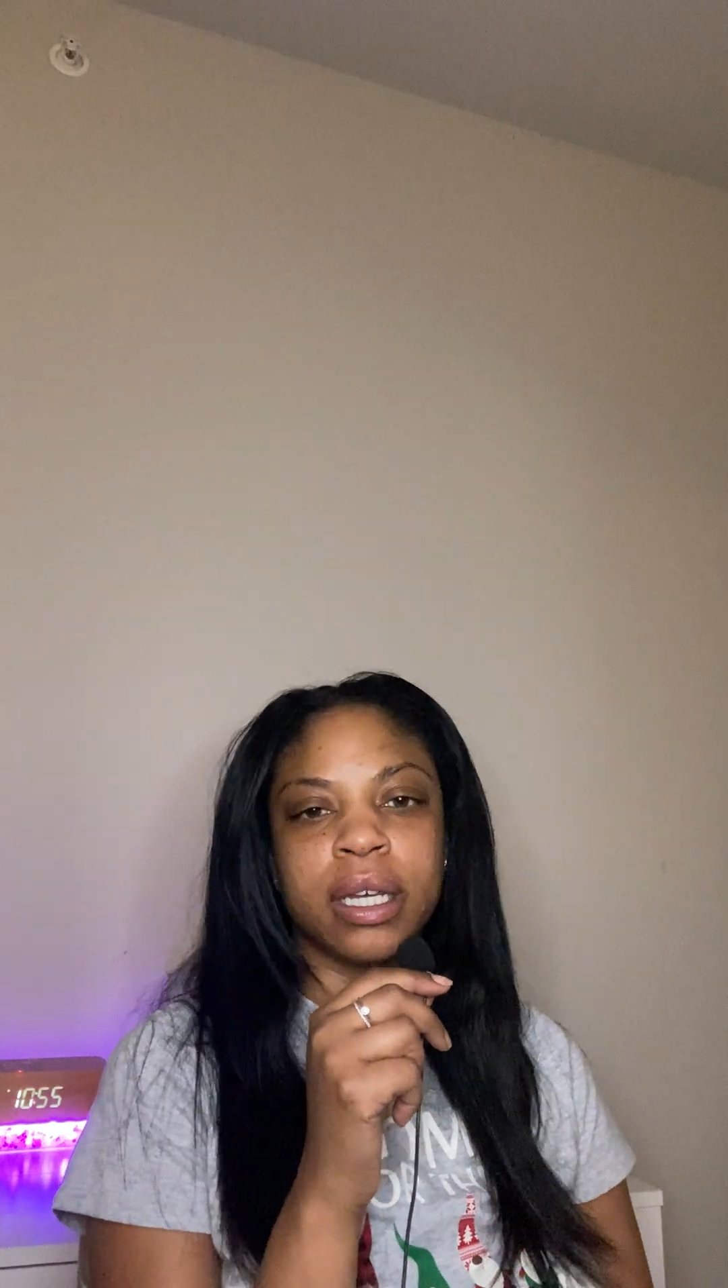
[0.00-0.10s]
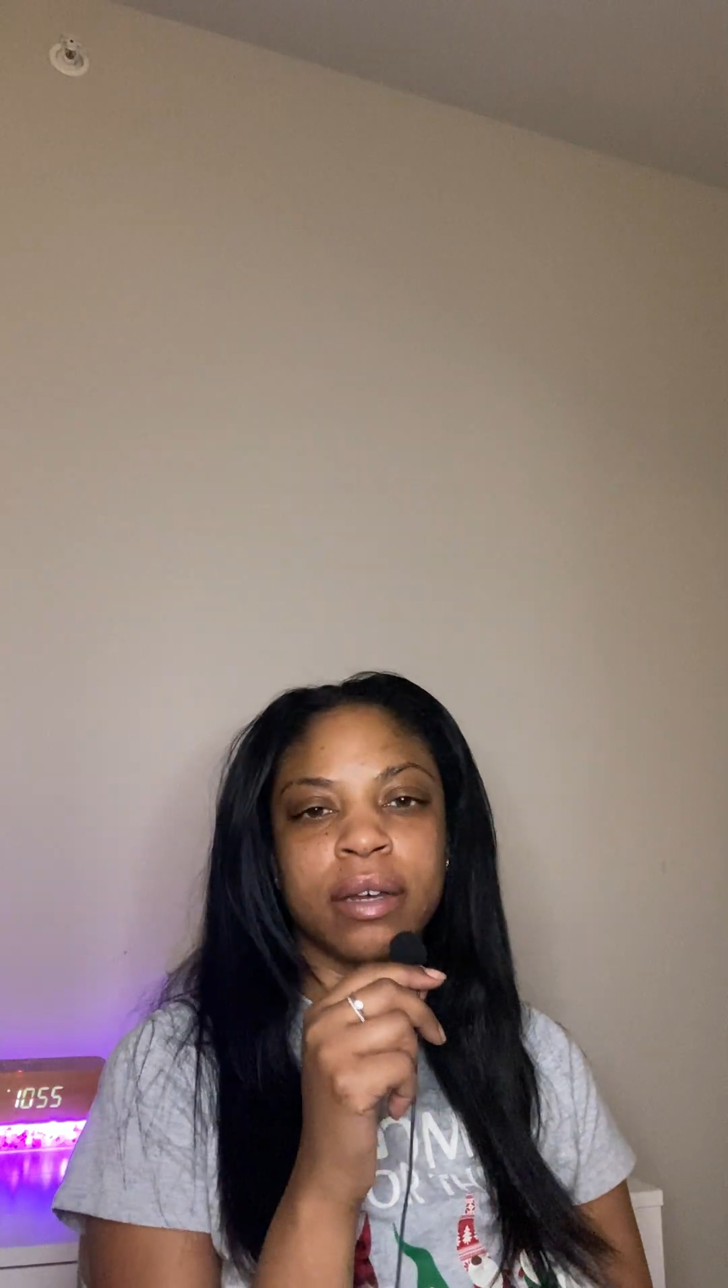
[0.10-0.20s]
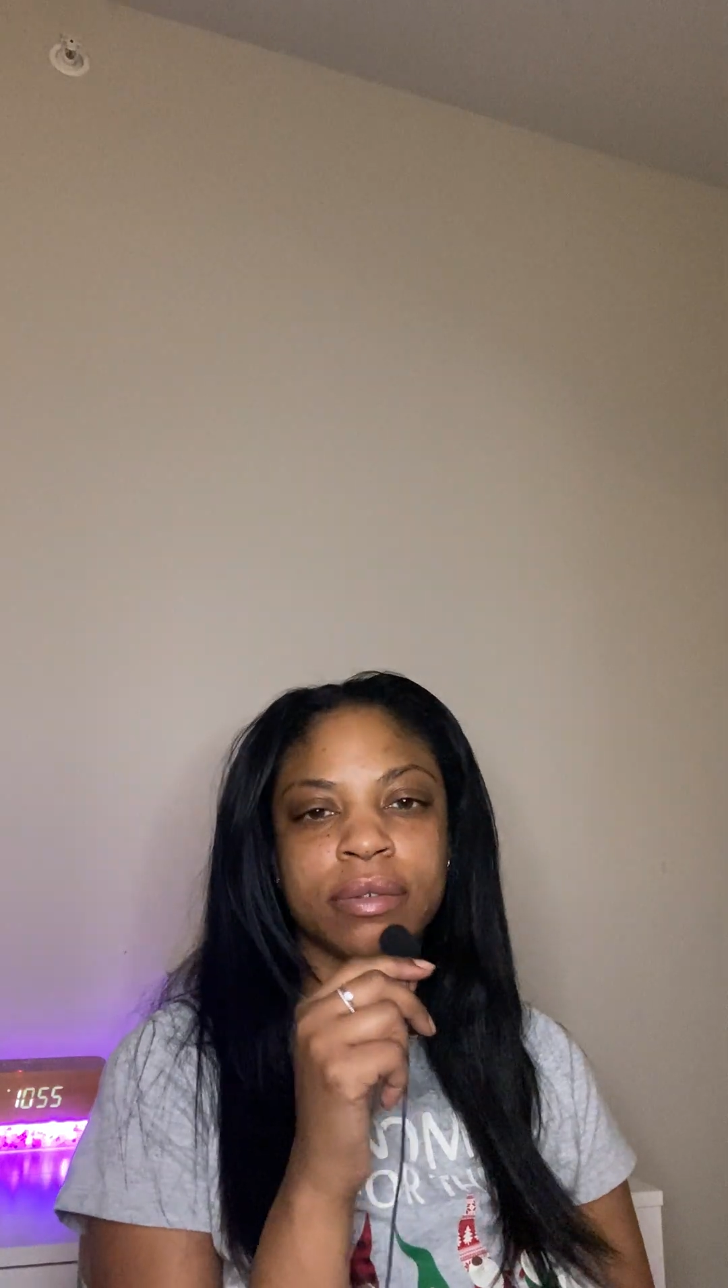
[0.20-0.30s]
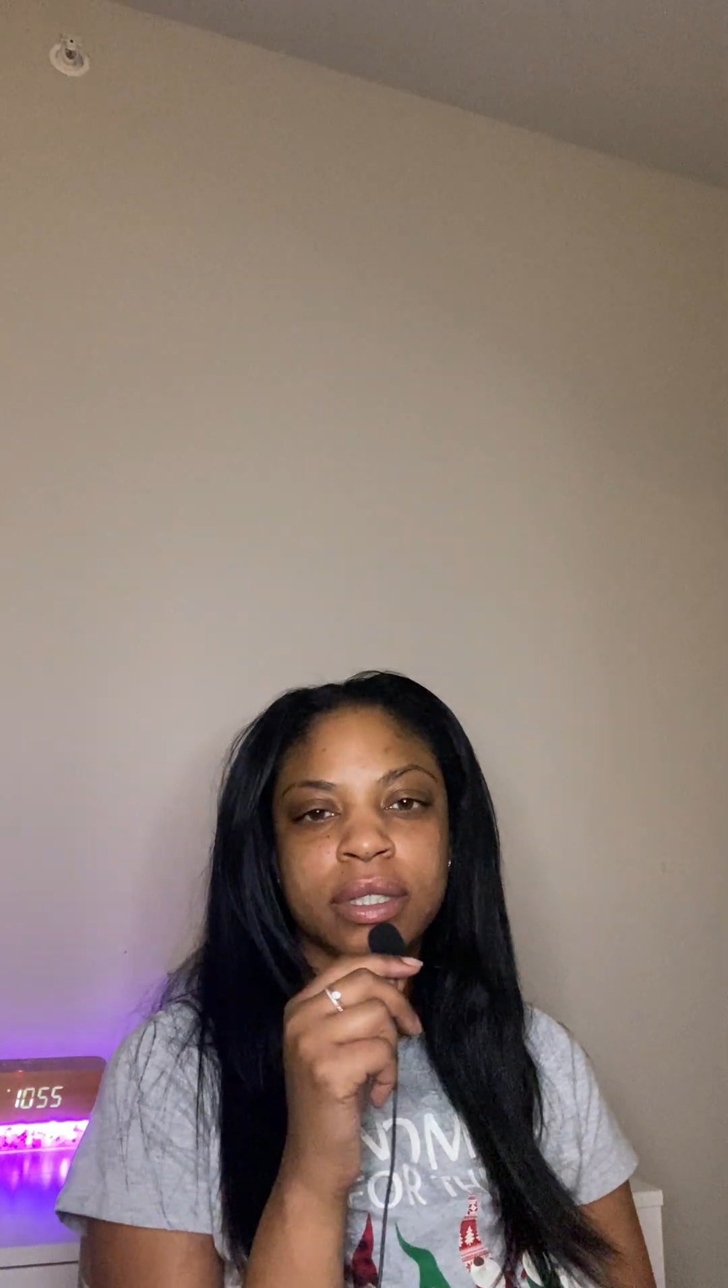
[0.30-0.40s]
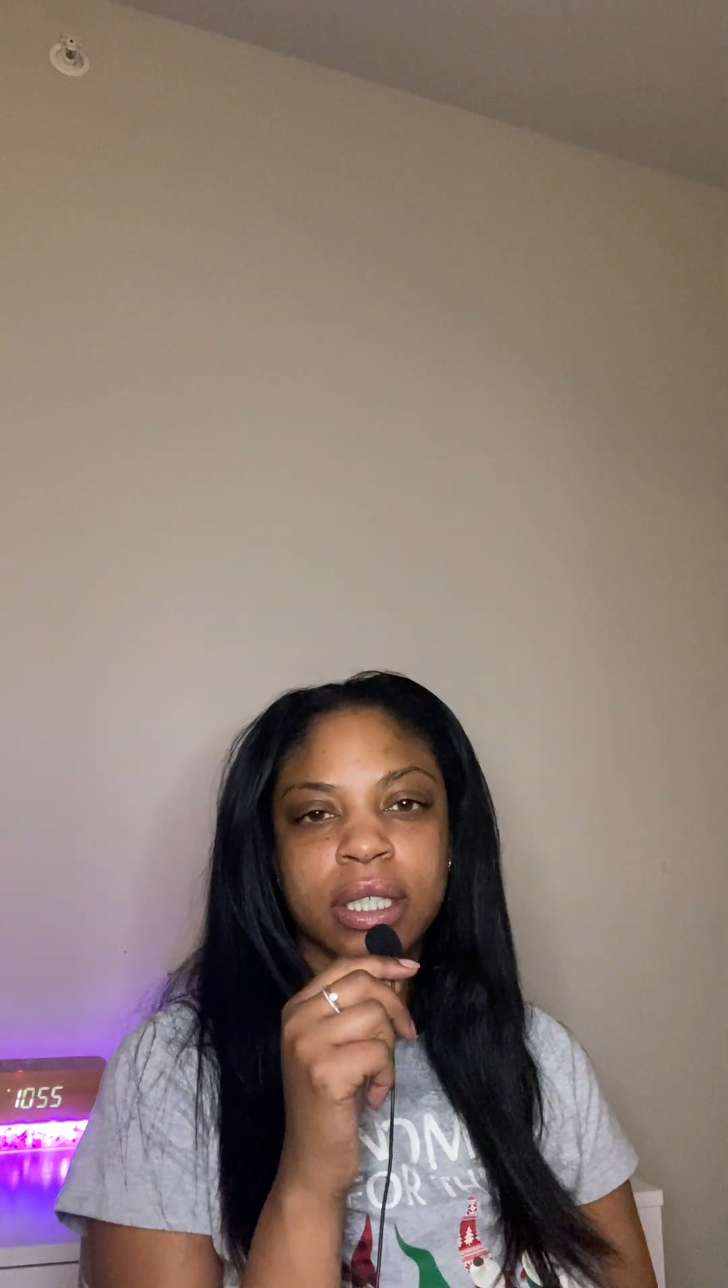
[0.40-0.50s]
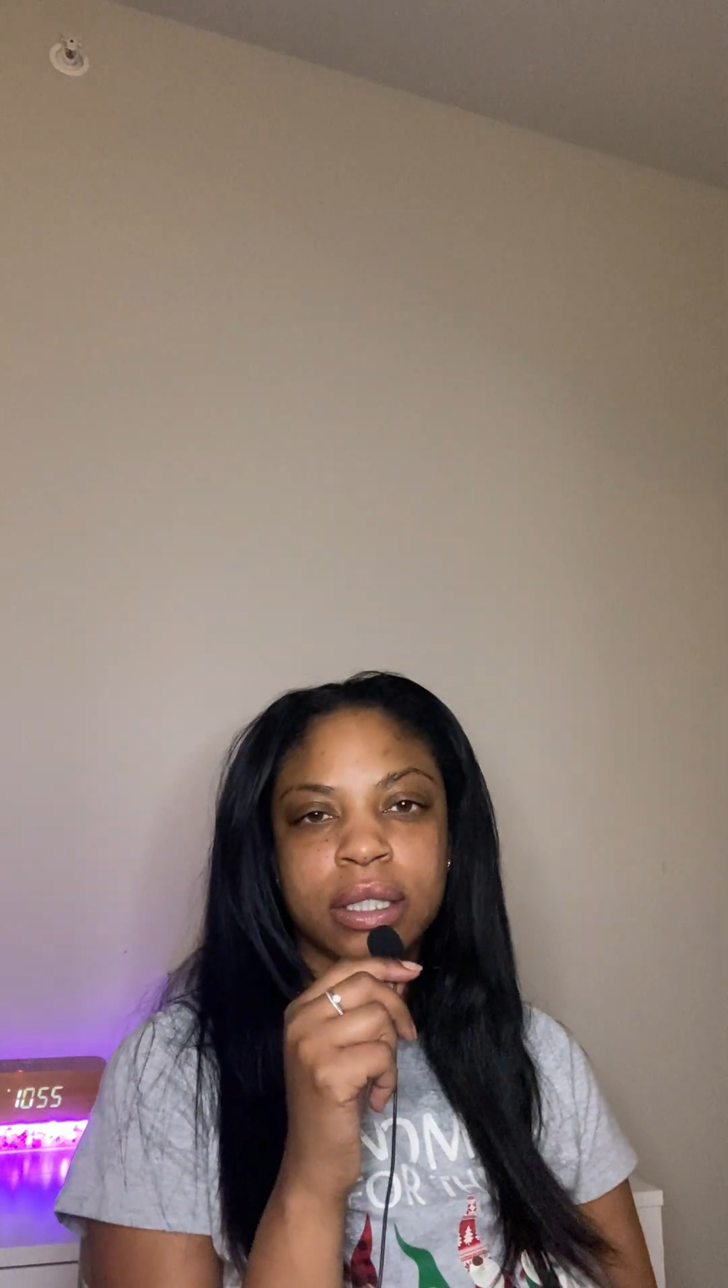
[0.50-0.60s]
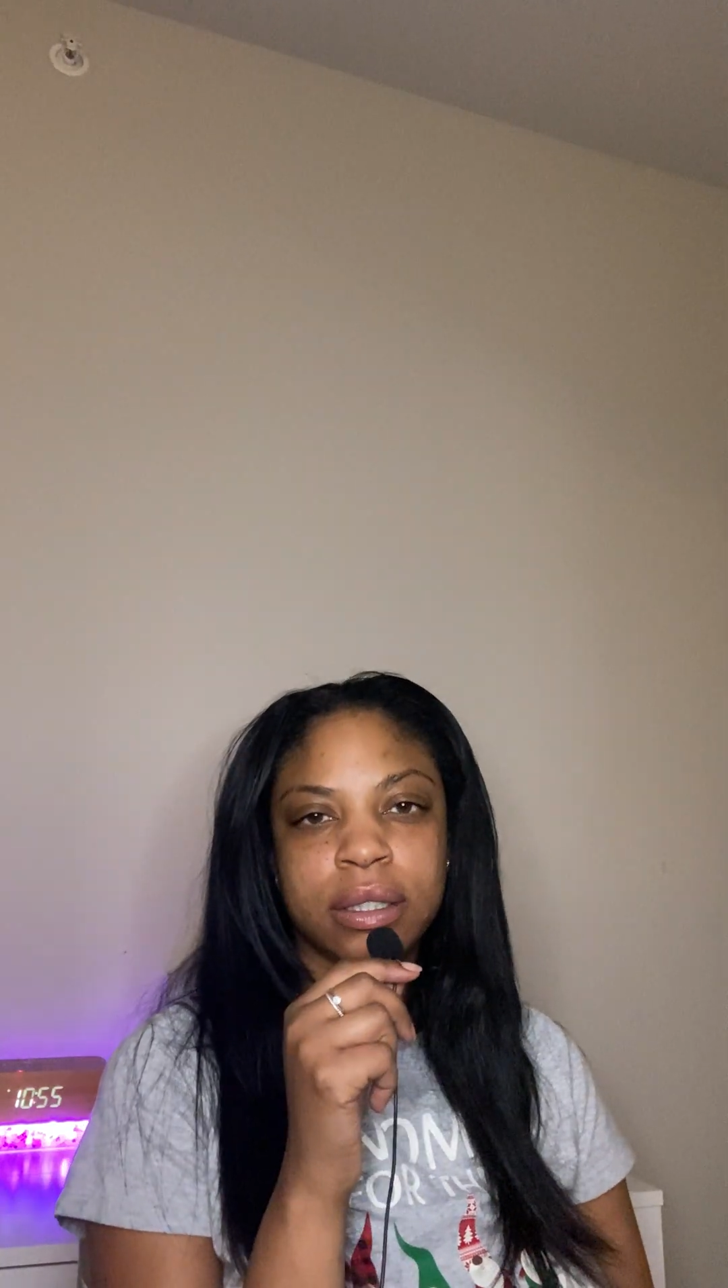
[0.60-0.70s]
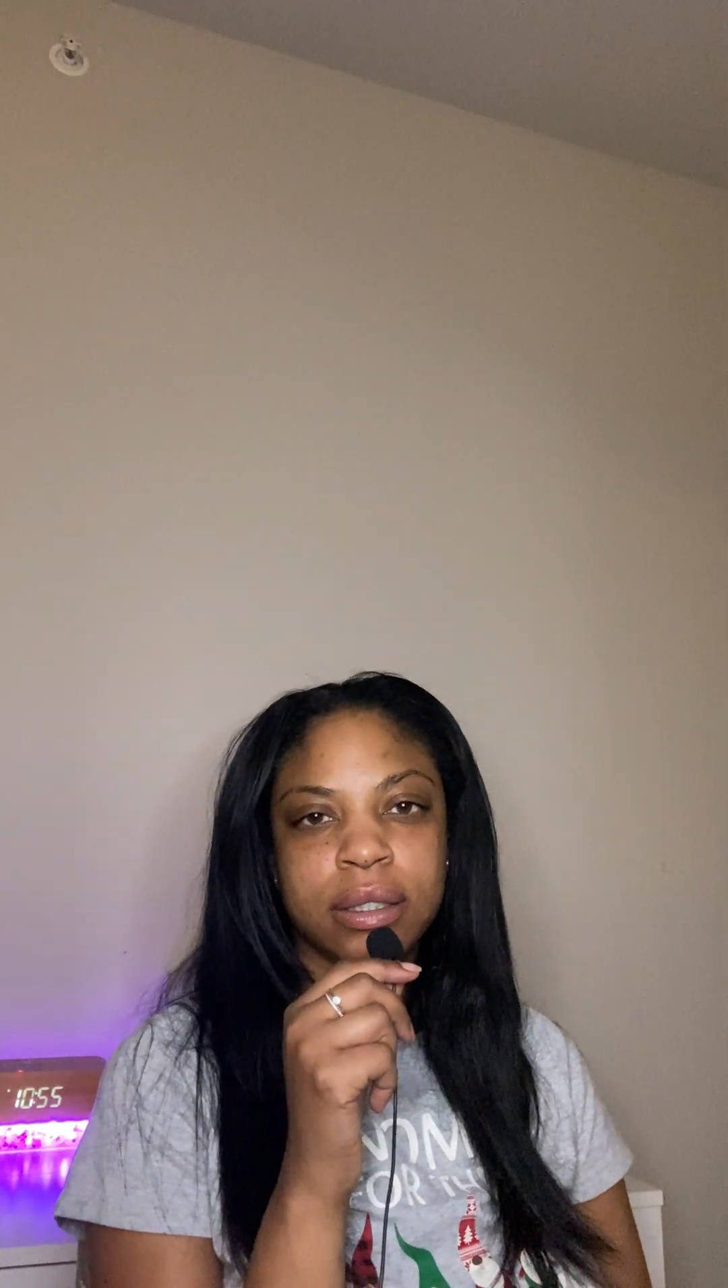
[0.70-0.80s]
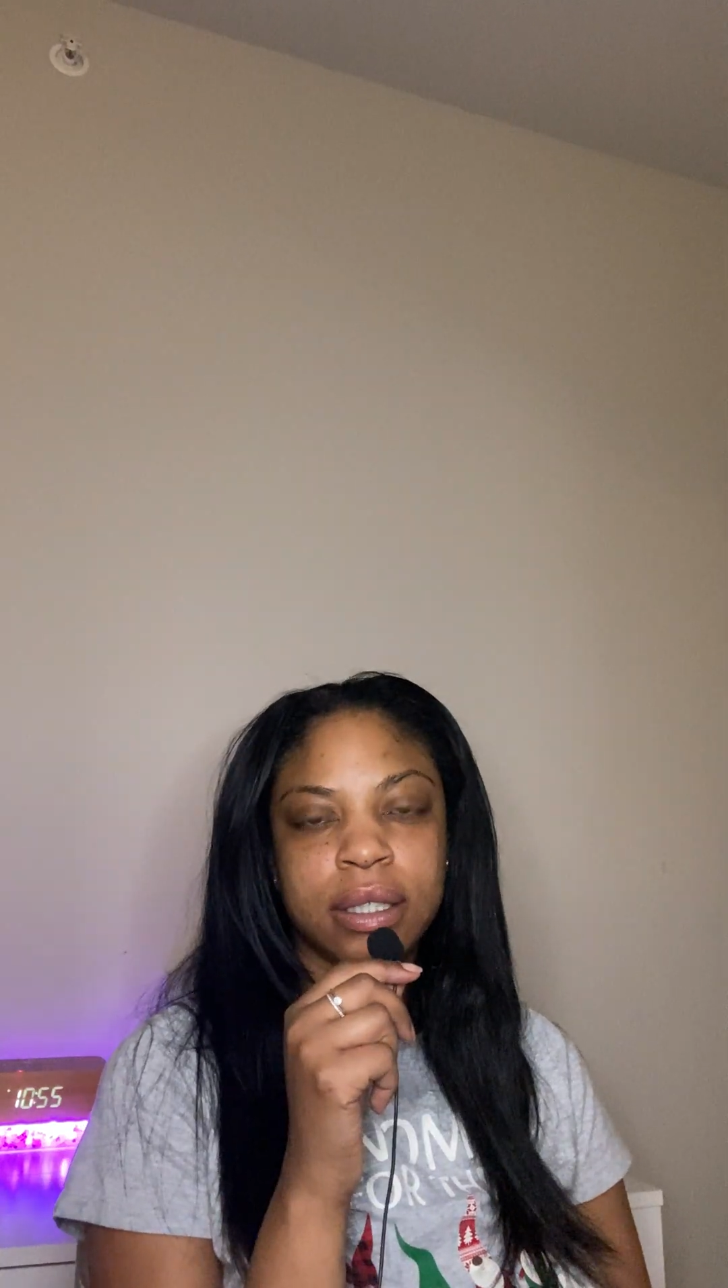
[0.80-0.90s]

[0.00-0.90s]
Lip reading: conversation.